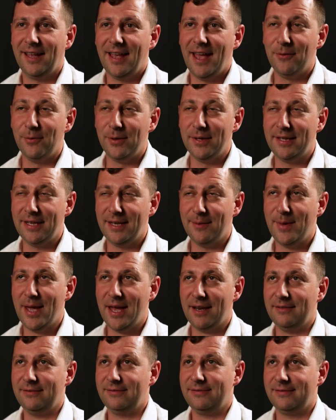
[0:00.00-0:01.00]
And with the
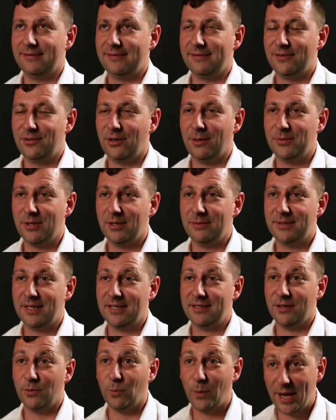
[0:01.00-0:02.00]
amount of dropped
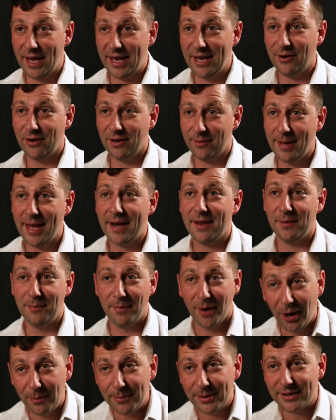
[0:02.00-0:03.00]
objects that we're hearing about at the
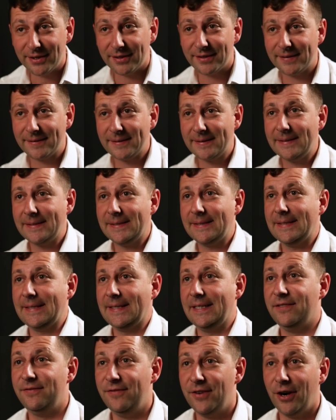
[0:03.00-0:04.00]
moment,
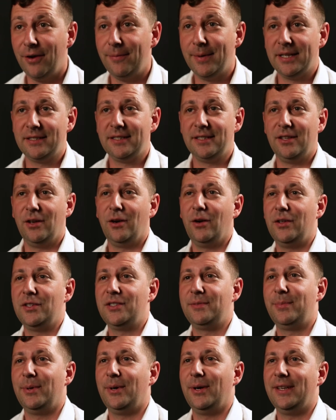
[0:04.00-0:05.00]
it's very much in the hot
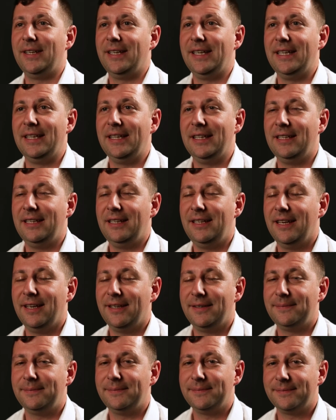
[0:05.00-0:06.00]
spot in the
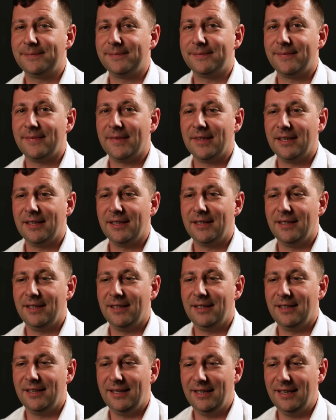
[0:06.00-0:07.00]

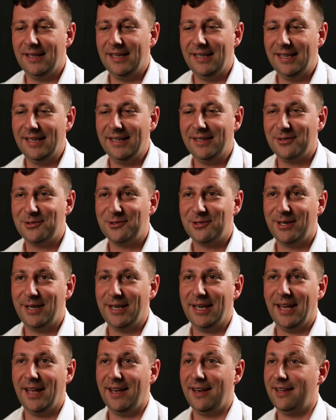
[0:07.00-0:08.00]
in
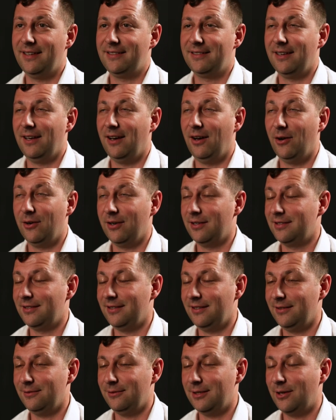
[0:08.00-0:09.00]
industry, and it's
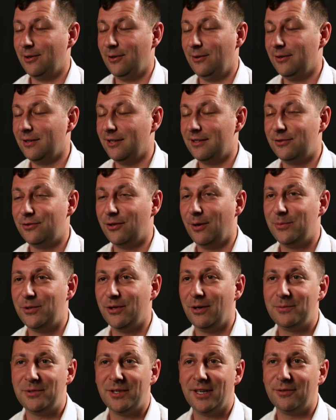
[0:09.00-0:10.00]
honestly, we're calling it dropped
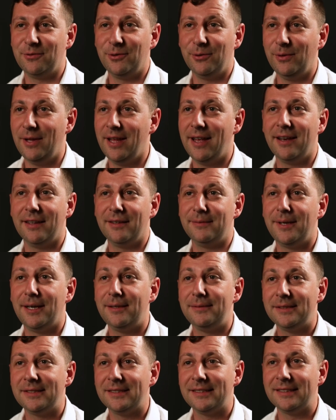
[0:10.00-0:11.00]
object roulette at the
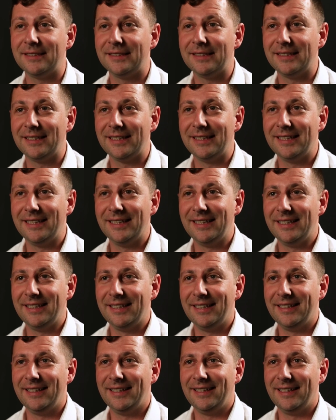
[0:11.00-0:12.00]
moment,
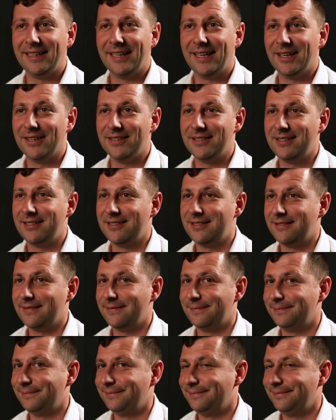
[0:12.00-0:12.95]
because